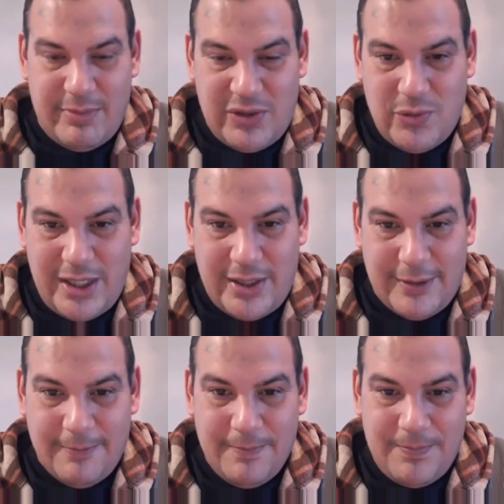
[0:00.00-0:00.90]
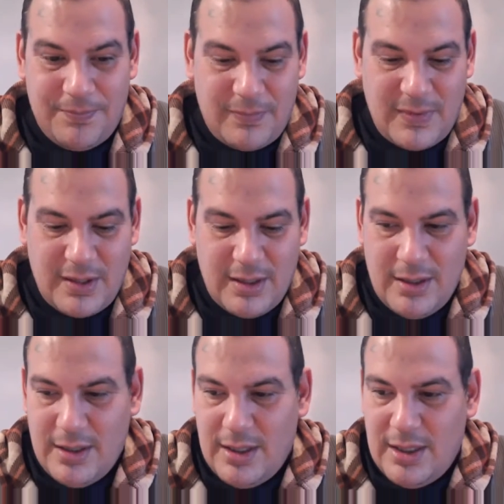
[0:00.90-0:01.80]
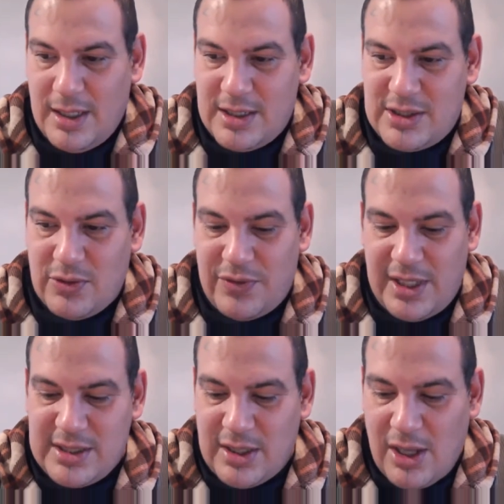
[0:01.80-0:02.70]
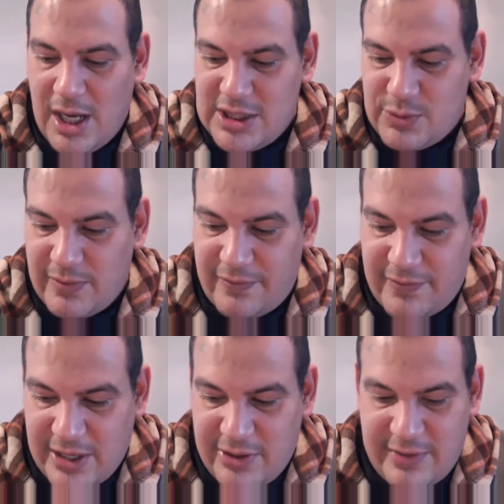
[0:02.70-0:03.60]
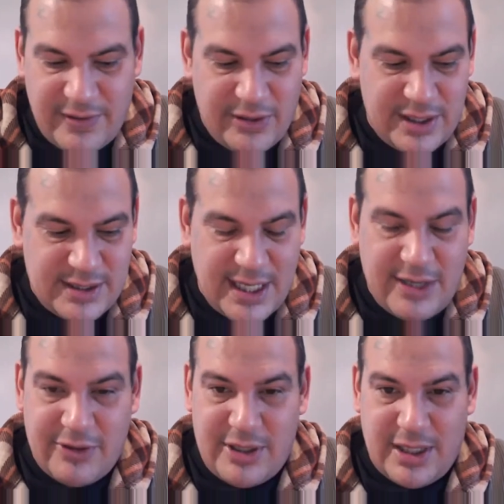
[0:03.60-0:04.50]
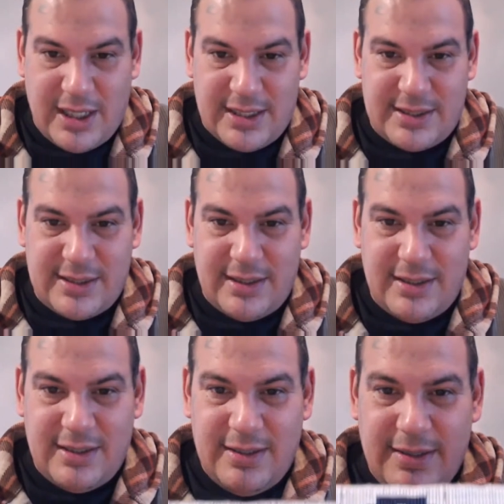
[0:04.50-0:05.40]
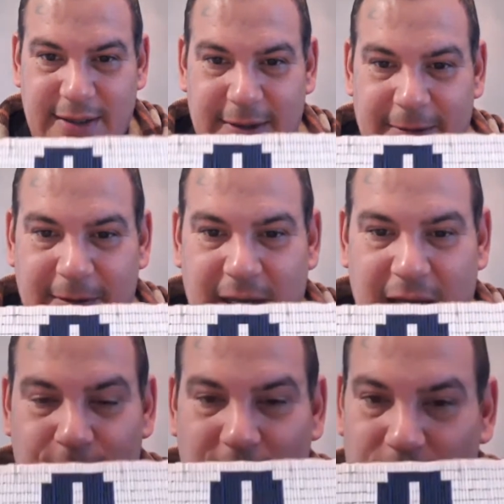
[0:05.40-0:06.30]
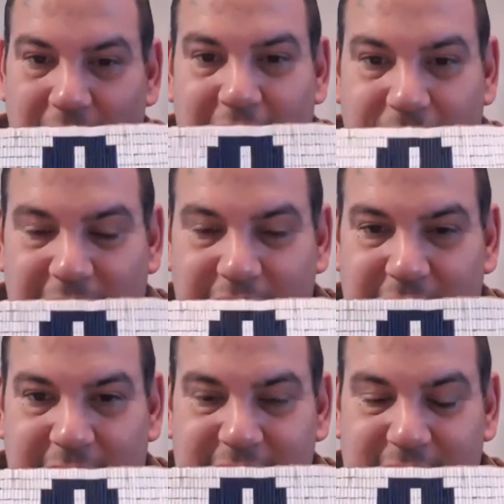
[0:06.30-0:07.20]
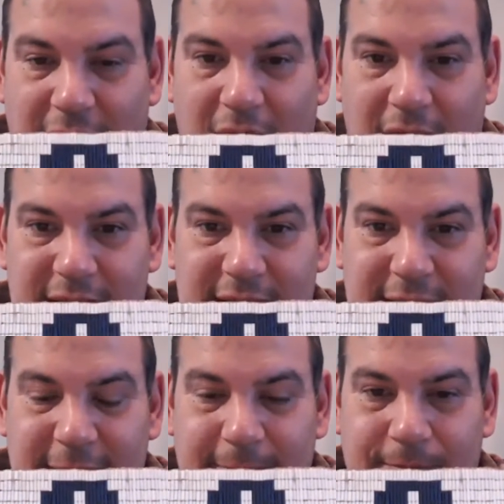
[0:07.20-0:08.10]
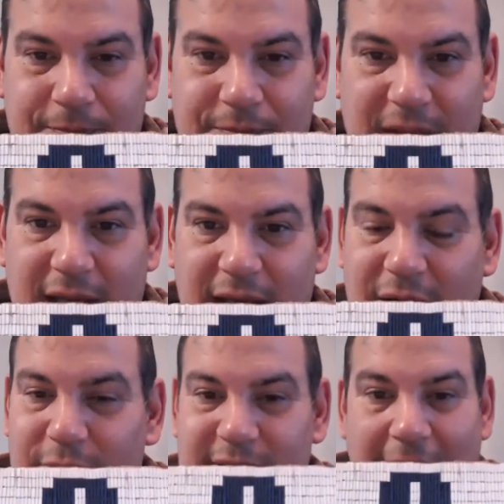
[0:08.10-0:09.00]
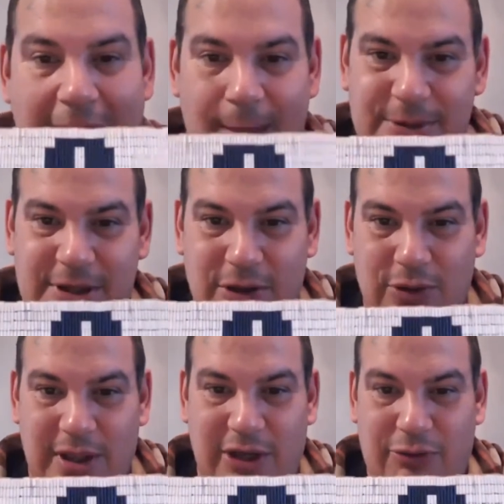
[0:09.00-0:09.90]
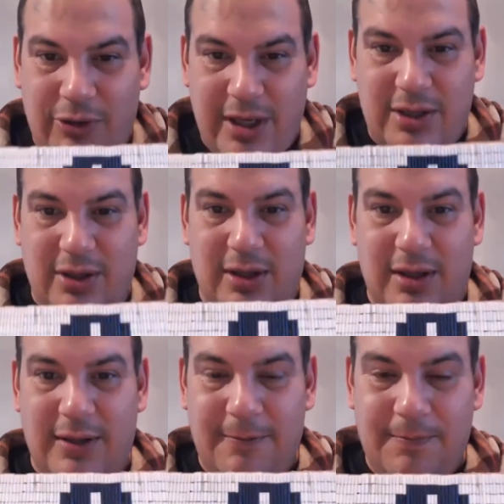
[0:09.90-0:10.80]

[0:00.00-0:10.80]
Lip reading: between. And so these laws were very, very sacred to us. And when we agreed to these laws, it was absolutely critical